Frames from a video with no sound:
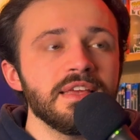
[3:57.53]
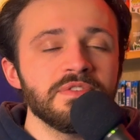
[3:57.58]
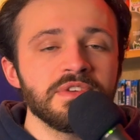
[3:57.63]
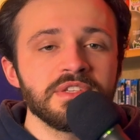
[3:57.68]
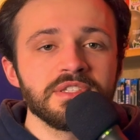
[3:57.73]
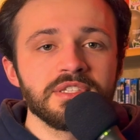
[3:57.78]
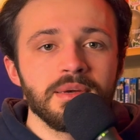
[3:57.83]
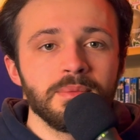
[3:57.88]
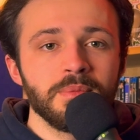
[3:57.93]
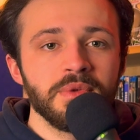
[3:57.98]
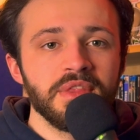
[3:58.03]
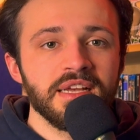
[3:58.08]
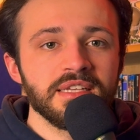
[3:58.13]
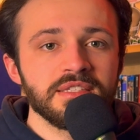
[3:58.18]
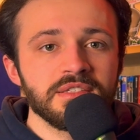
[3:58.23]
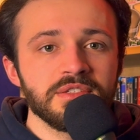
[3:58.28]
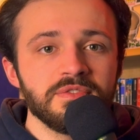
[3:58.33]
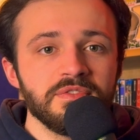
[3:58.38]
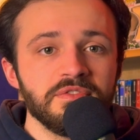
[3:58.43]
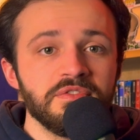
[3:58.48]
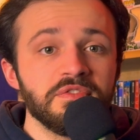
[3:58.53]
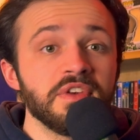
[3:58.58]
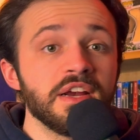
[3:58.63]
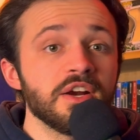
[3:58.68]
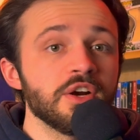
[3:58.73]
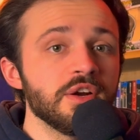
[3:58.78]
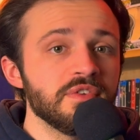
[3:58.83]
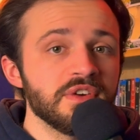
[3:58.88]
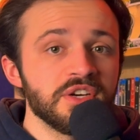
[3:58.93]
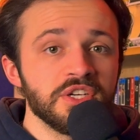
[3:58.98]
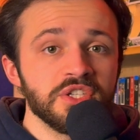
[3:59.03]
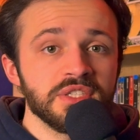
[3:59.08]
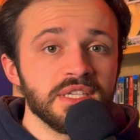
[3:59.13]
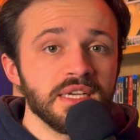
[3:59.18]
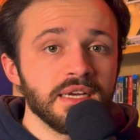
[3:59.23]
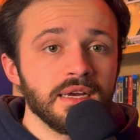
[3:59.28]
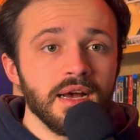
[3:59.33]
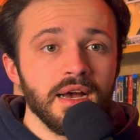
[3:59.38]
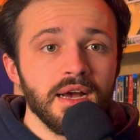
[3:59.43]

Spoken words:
Even someone that's very, very sick